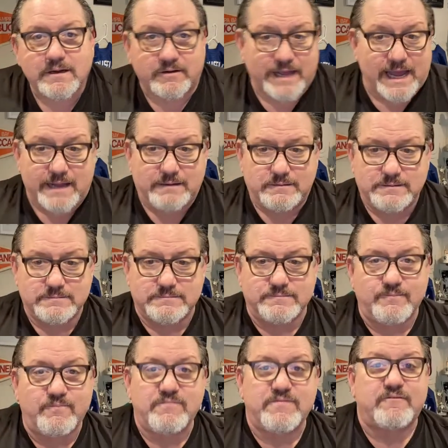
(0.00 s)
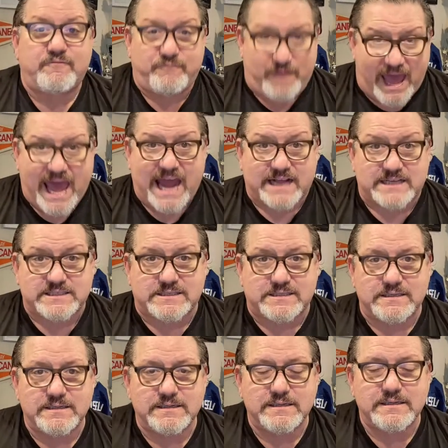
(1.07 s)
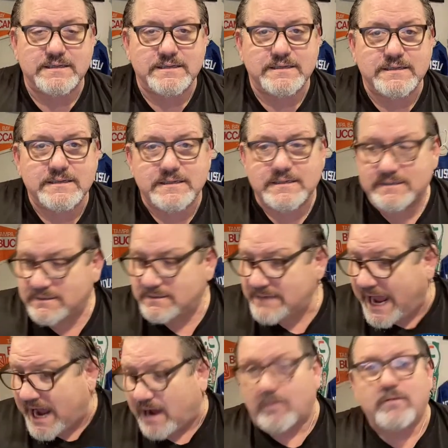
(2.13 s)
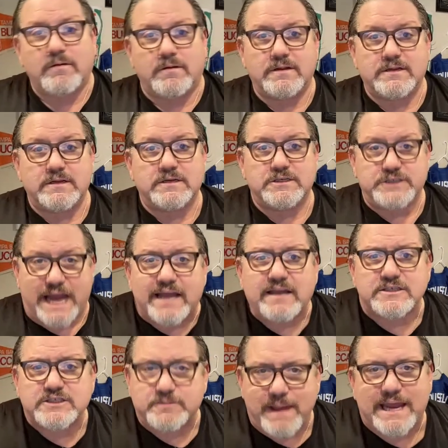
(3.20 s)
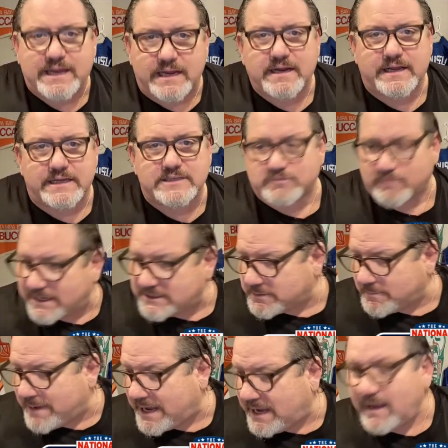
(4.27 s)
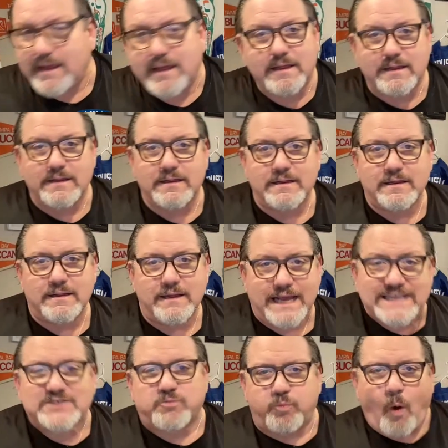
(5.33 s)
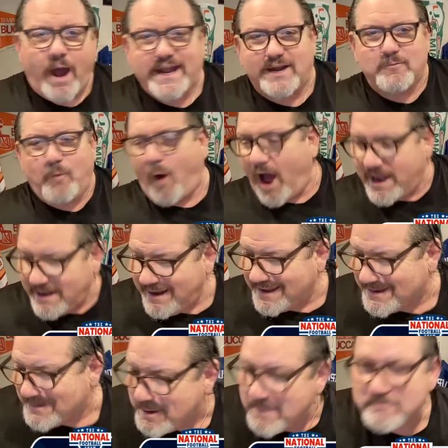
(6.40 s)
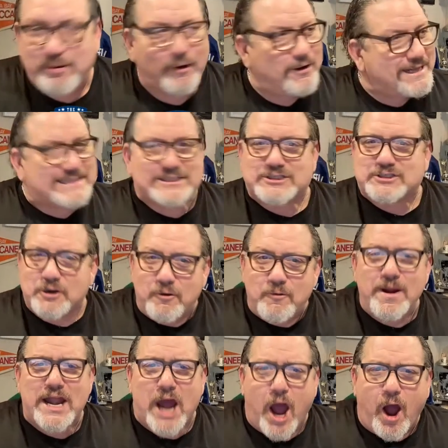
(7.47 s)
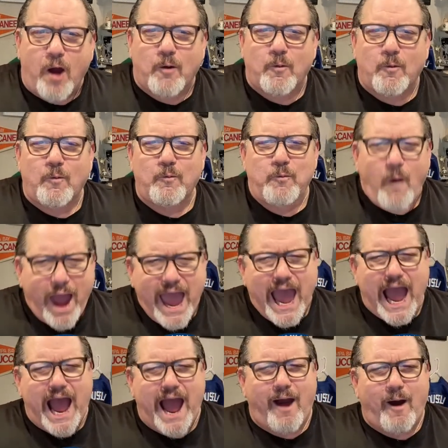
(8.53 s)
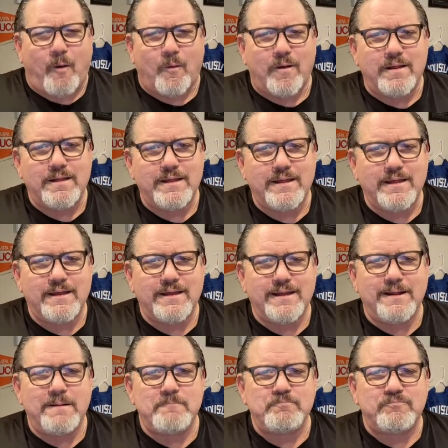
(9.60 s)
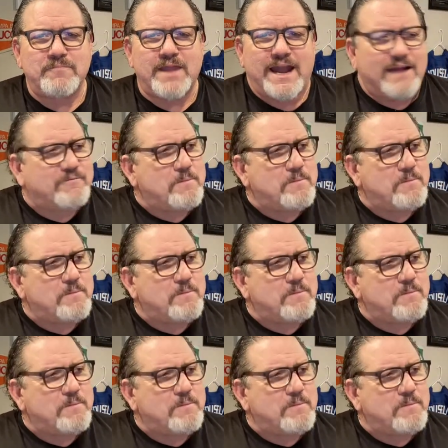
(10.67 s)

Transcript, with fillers: Okay? Facts. Now, Jalen's making his resume. He's one and one. Purdy's two and oh. Wow. And